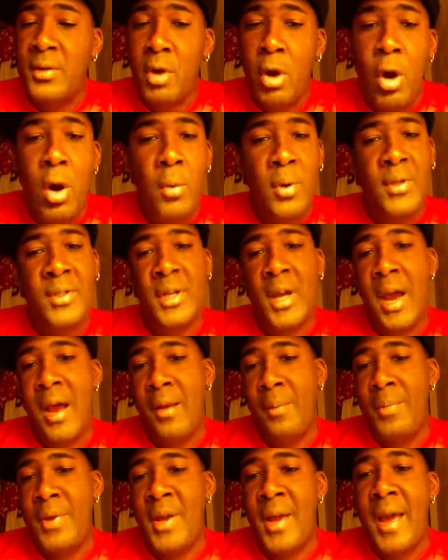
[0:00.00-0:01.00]
always got
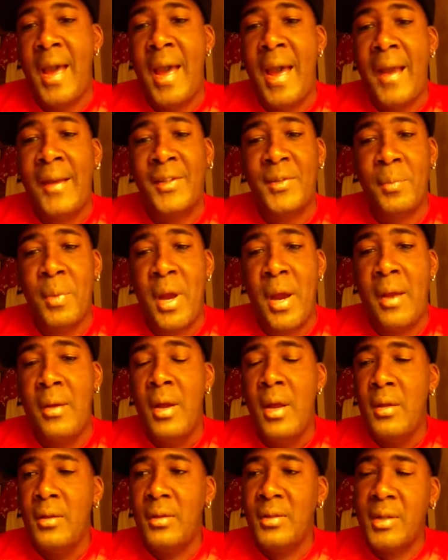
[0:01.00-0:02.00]
to be an axe, man.
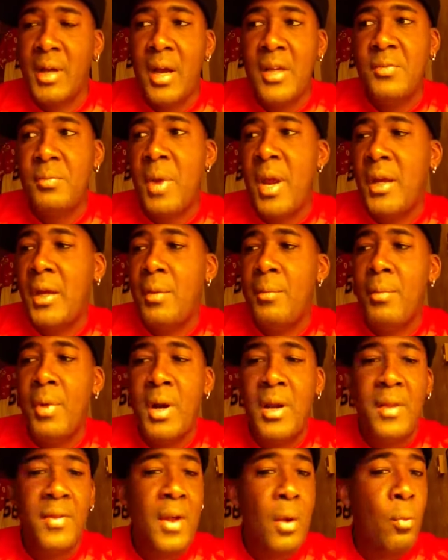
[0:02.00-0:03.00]
This guy's making
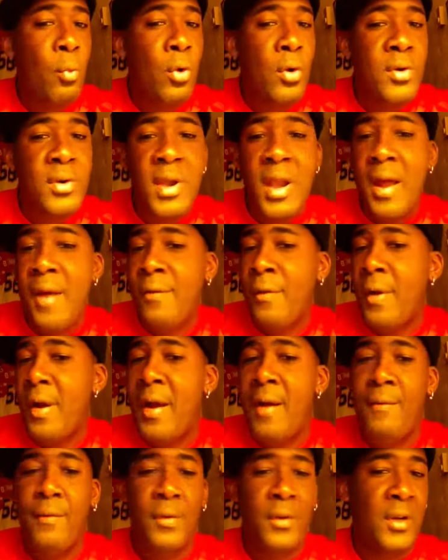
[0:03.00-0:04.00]
money that we're never,
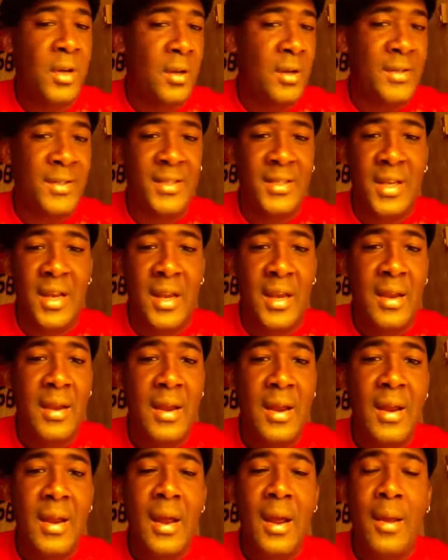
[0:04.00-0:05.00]
ever going to see.
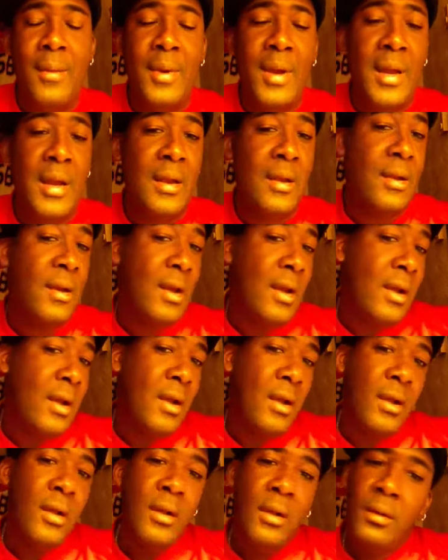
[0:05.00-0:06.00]
I mean,
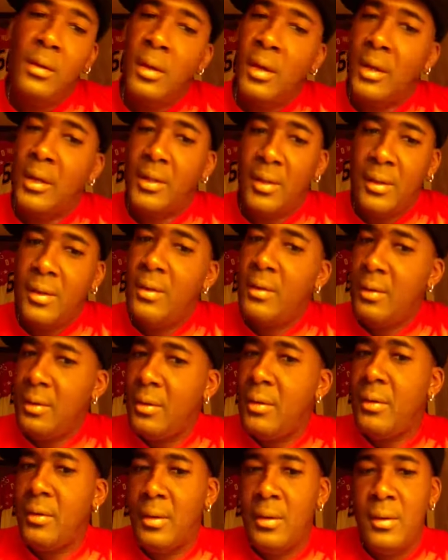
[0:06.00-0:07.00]
look,
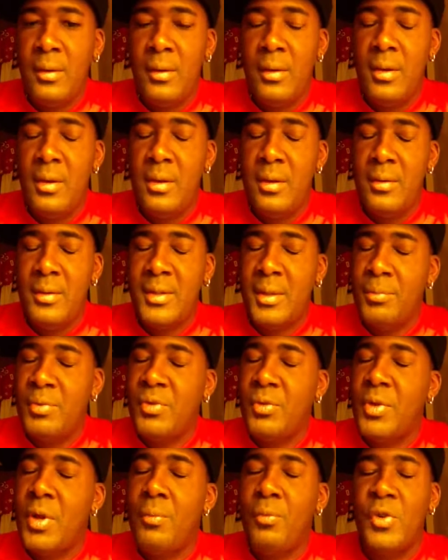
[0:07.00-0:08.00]

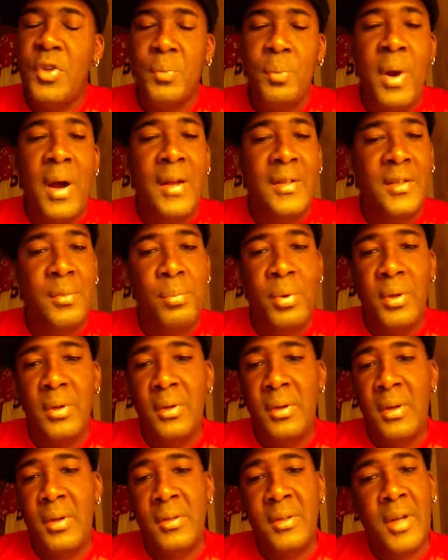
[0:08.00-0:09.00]
some
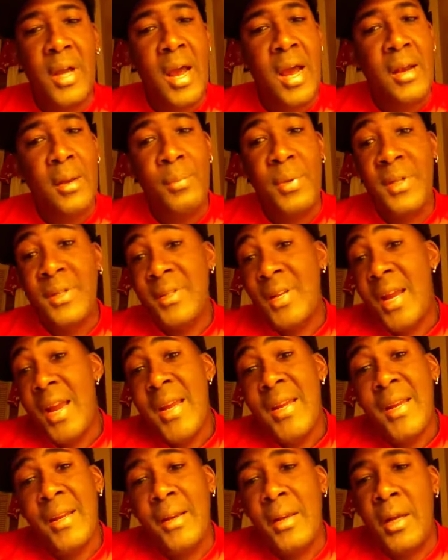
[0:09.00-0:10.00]
responsibility has got to be
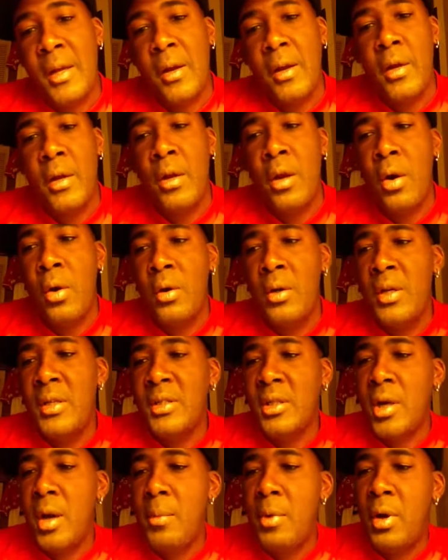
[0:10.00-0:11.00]
taken here, you know. And
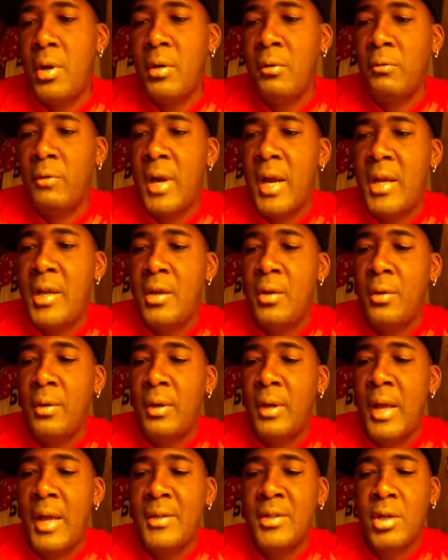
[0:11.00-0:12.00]
he's come on the radio the
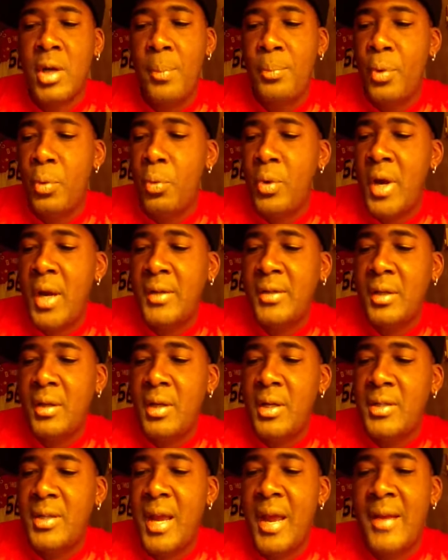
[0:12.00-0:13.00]
last couple weeks, and
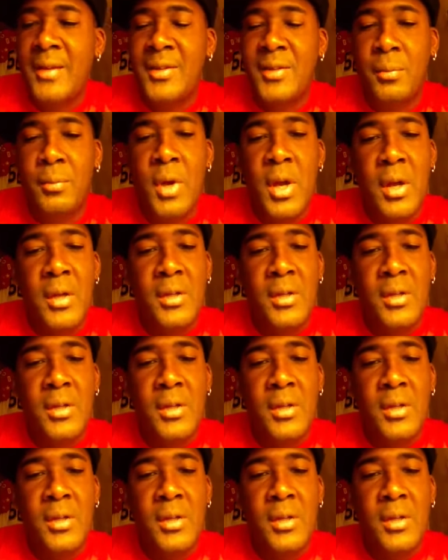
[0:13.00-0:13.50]
he's had some